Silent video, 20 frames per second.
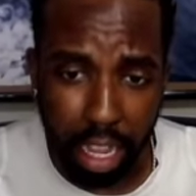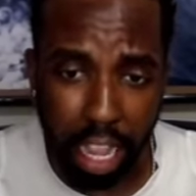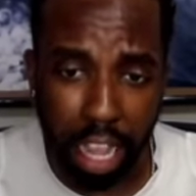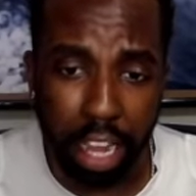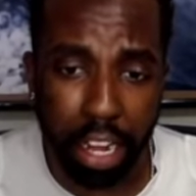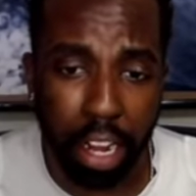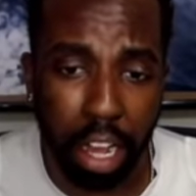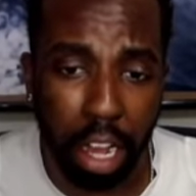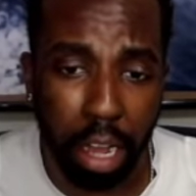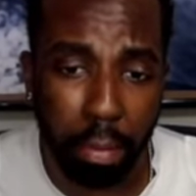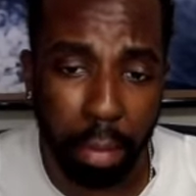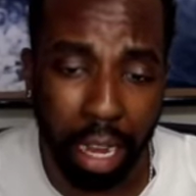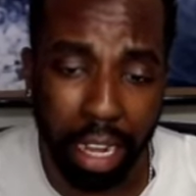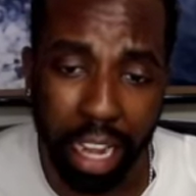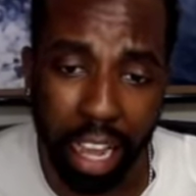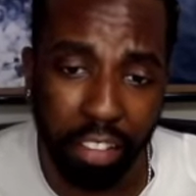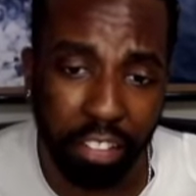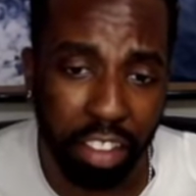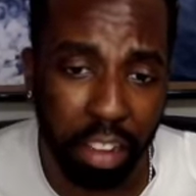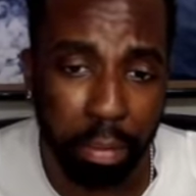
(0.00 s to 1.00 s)
And I
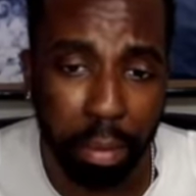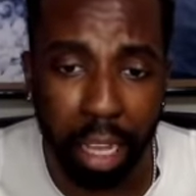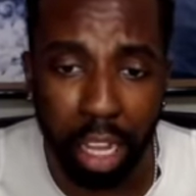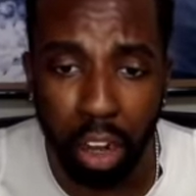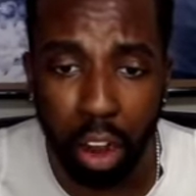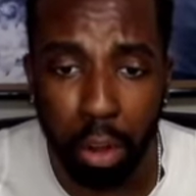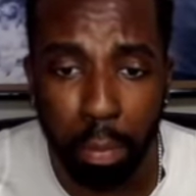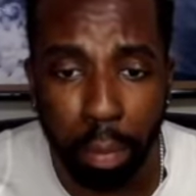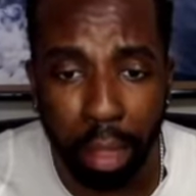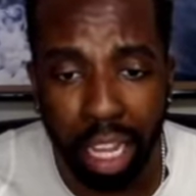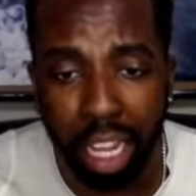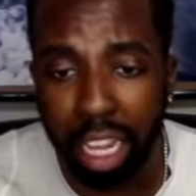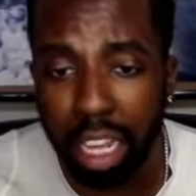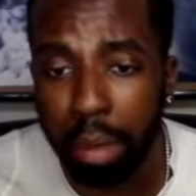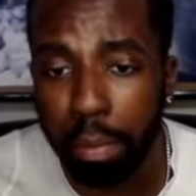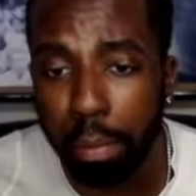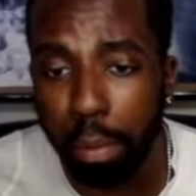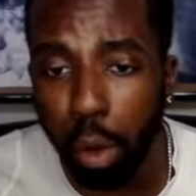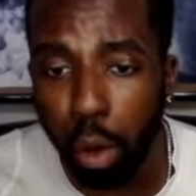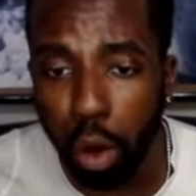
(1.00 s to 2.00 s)
definitely plan on picking
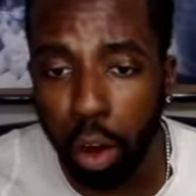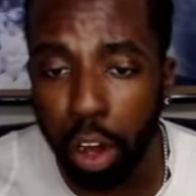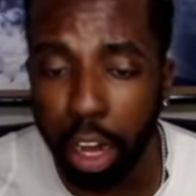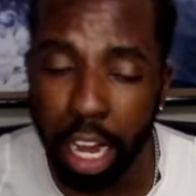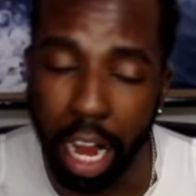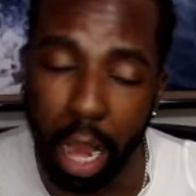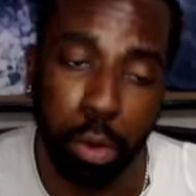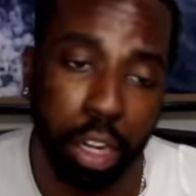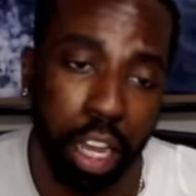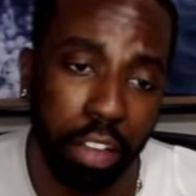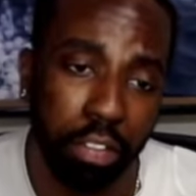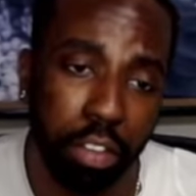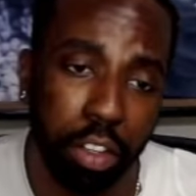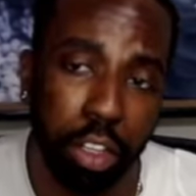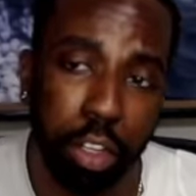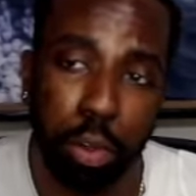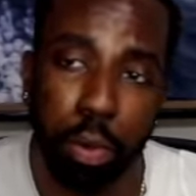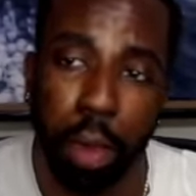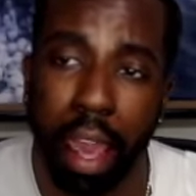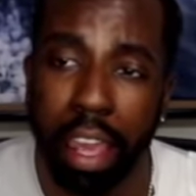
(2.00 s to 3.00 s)
up more, and I would
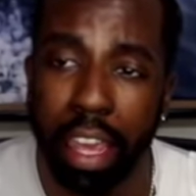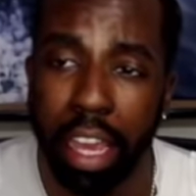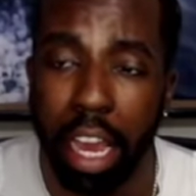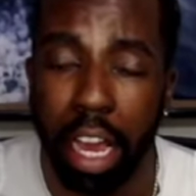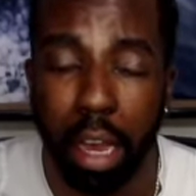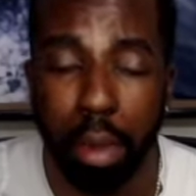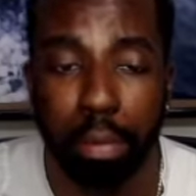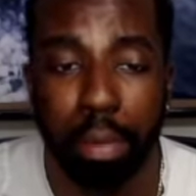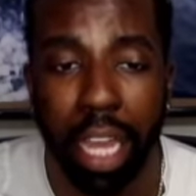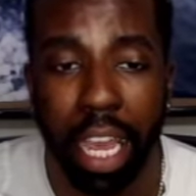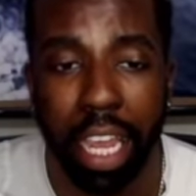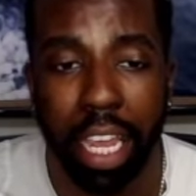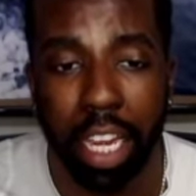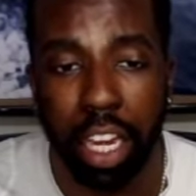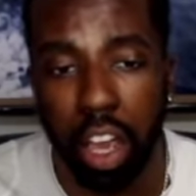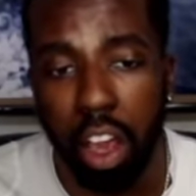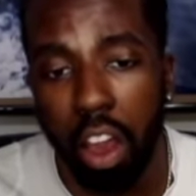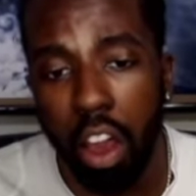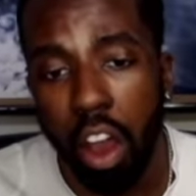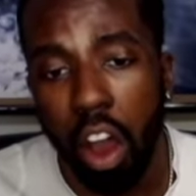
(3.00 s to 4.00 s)
definitely do a
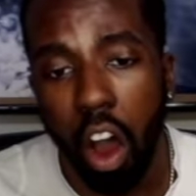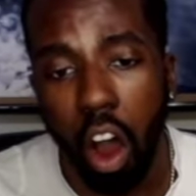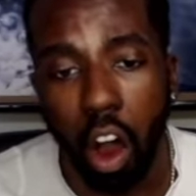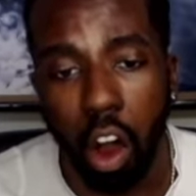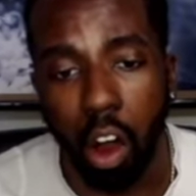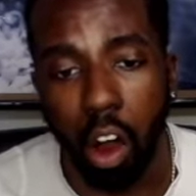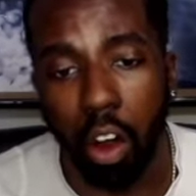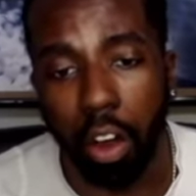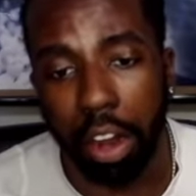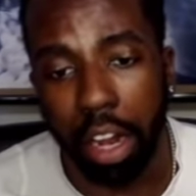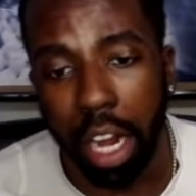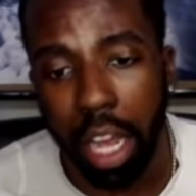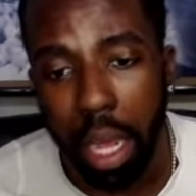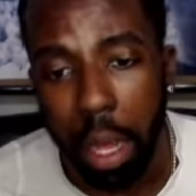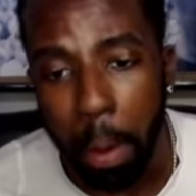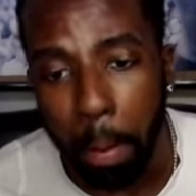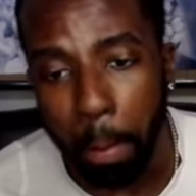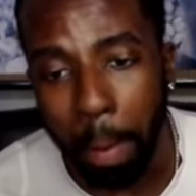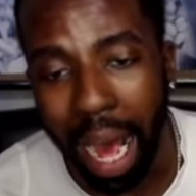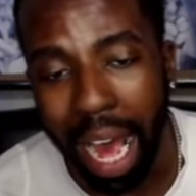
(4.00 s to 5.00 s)
update on
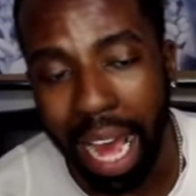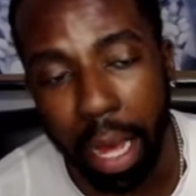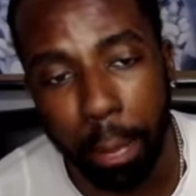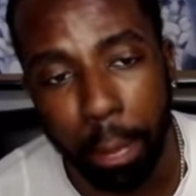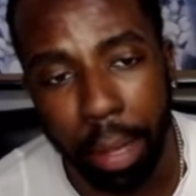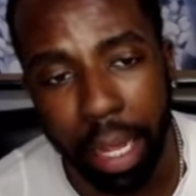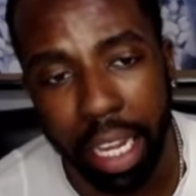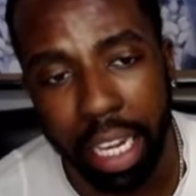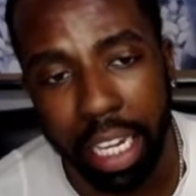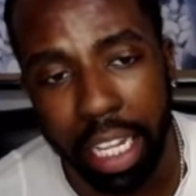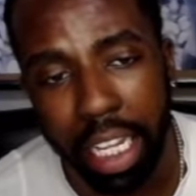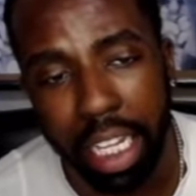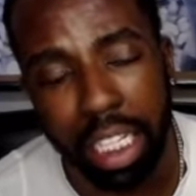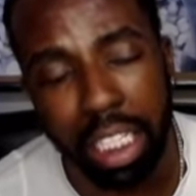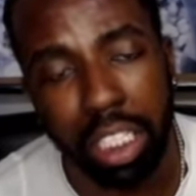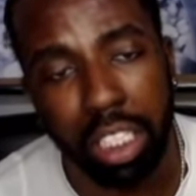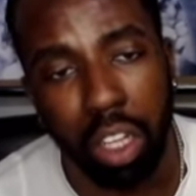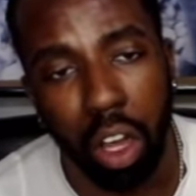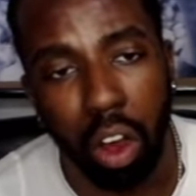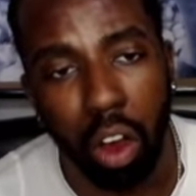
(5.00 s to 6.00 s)
my
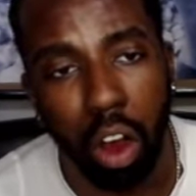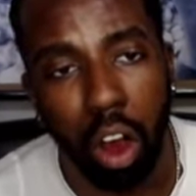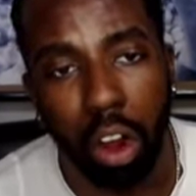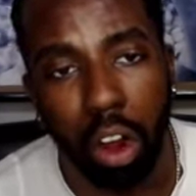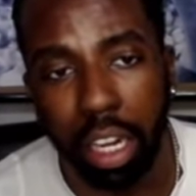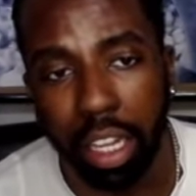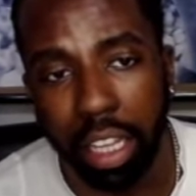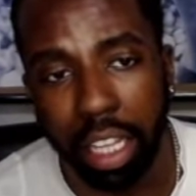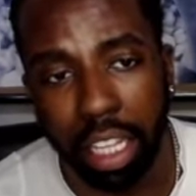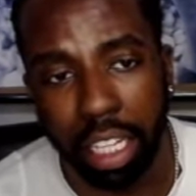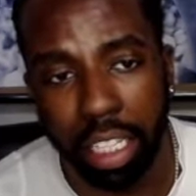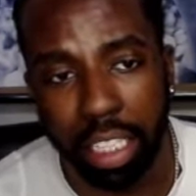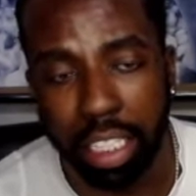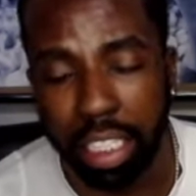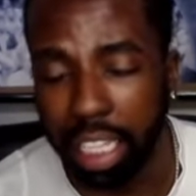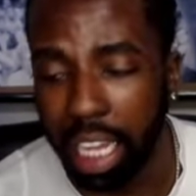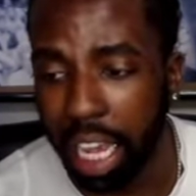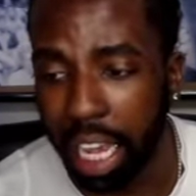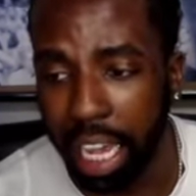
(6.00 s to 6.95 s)
opinions on this.